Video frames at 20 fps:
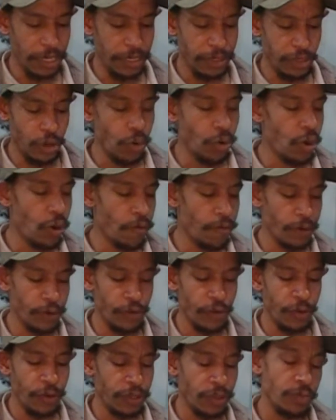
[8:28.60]
Don't
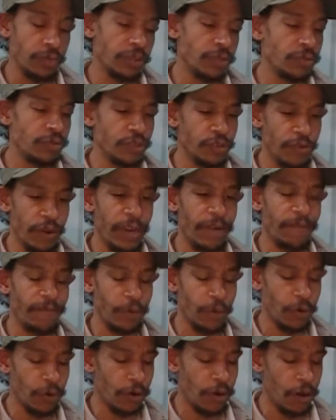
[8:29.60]
overdo it. Don't do straight
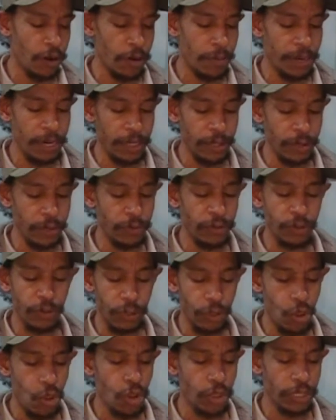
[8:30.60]
fluorocarbon, and don't do a
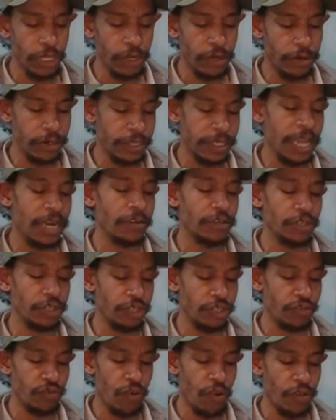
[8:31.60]
long leader, because that'll
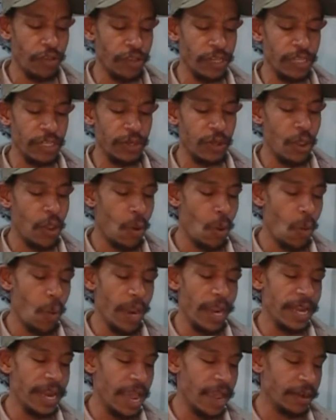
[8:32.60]
just draw this
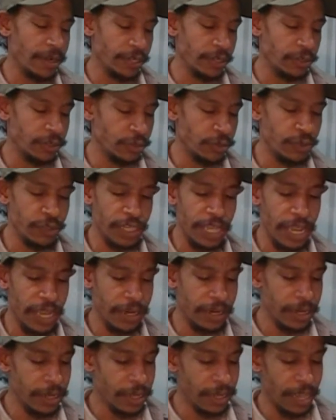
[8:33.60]
way down, and you'll lose
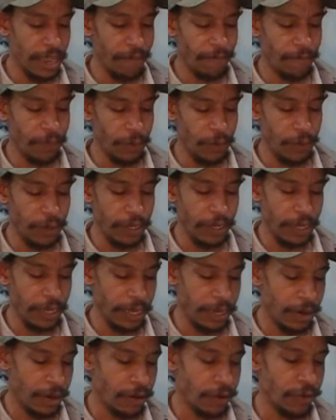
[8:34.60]
that floating
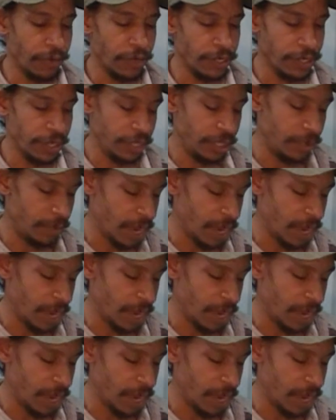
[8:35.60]
characteristic.